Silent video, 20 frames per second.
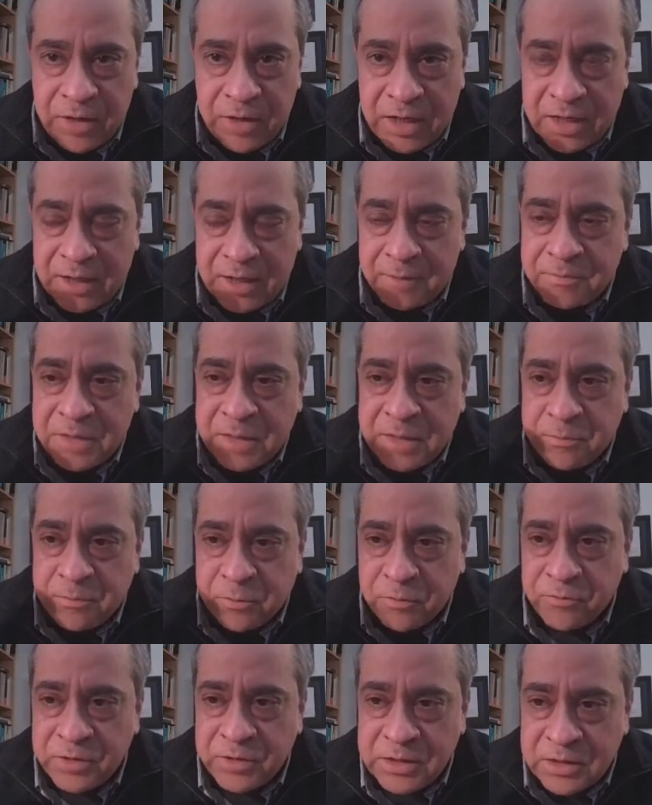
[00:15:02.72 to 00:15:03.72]
of
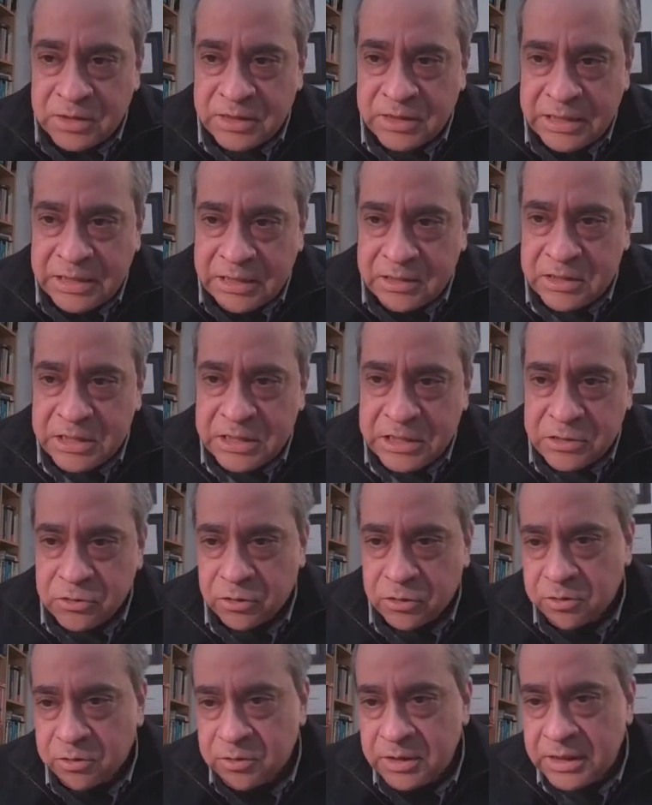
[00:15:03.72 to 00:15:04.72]
improving the
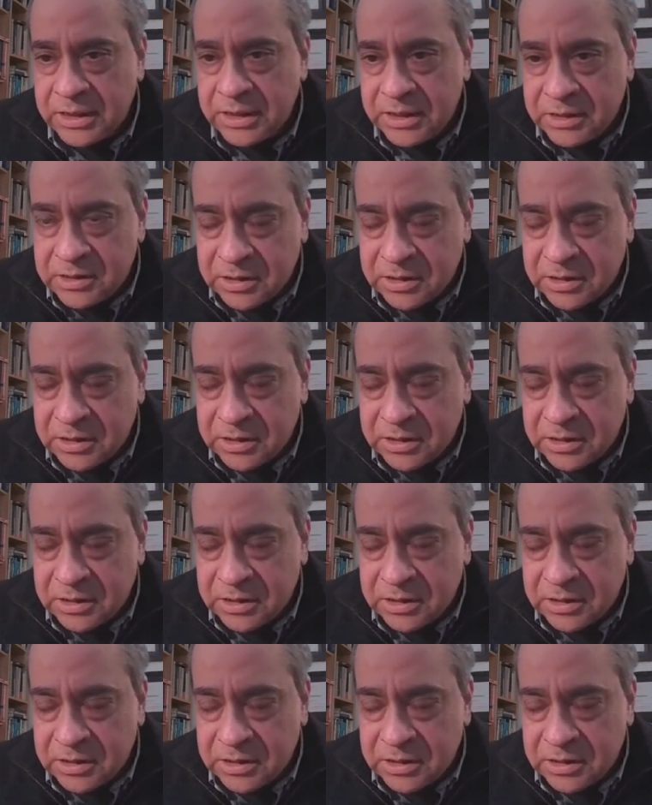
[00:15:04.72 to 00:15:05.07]
teacher